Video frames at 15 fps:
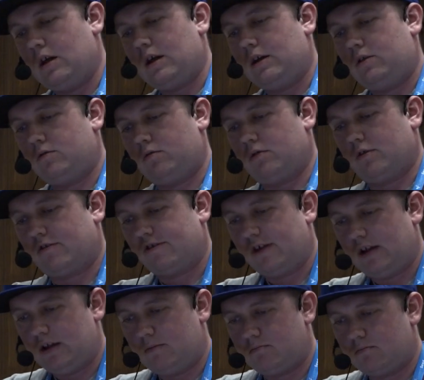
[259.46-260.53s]
I do the
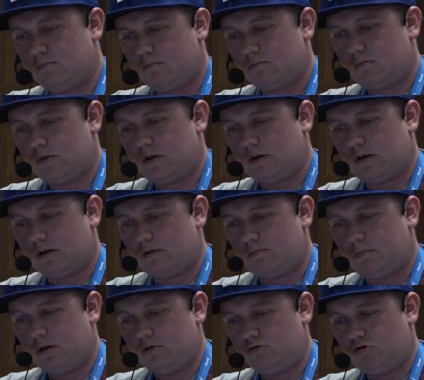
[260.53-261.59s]
same. There are a
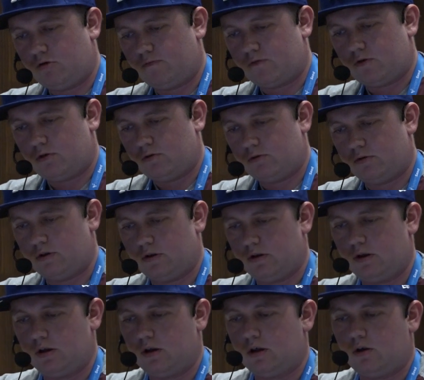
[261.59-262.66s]
bunch of code
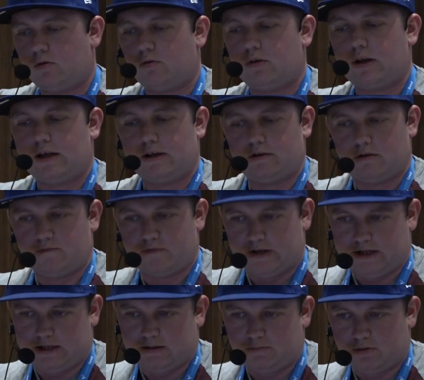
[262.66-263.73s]
online
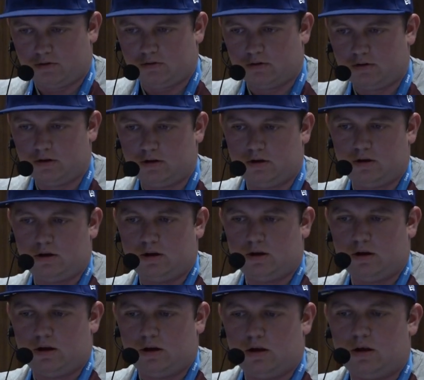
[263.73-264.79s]
available.
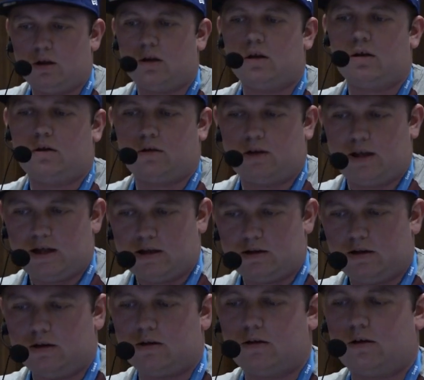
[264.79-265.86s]

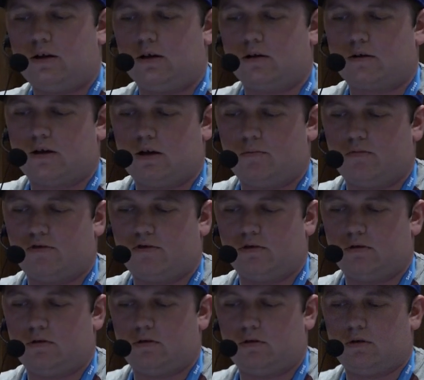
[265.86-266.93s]
Again, here comes
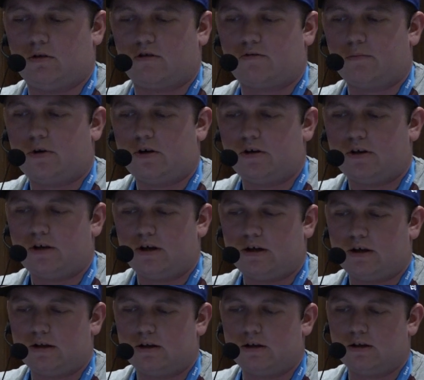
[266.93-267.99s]
the smart
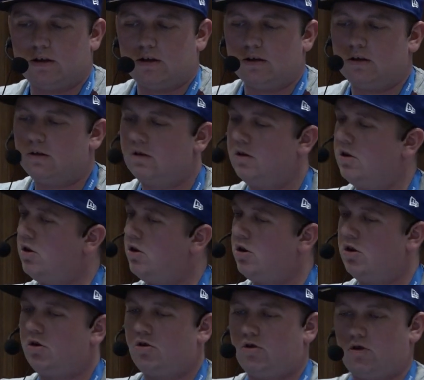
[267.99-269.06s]
guy,
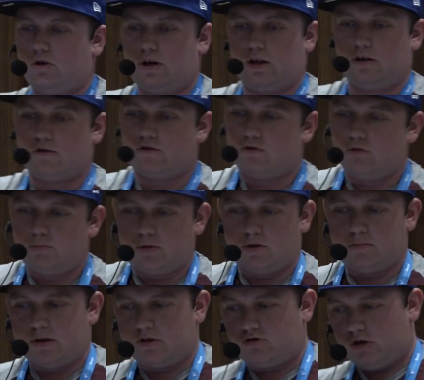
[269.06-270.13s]
turning super
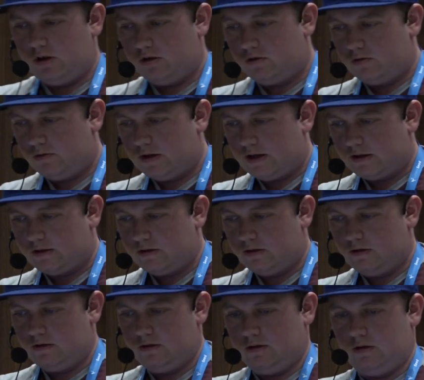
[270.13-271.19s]
much into that,
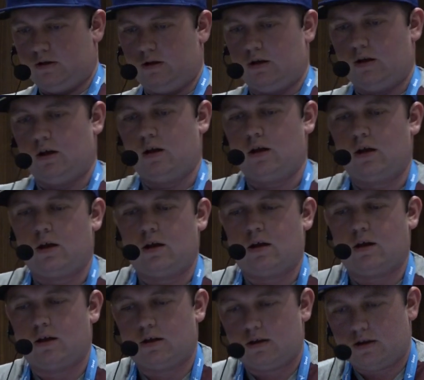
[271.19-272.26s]

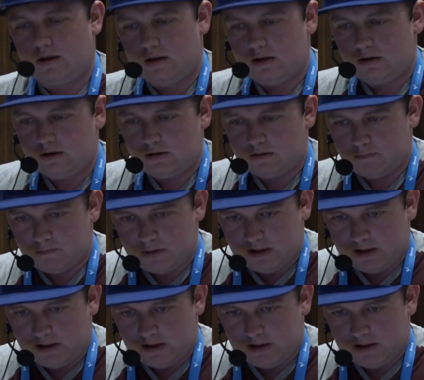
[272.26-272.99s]
and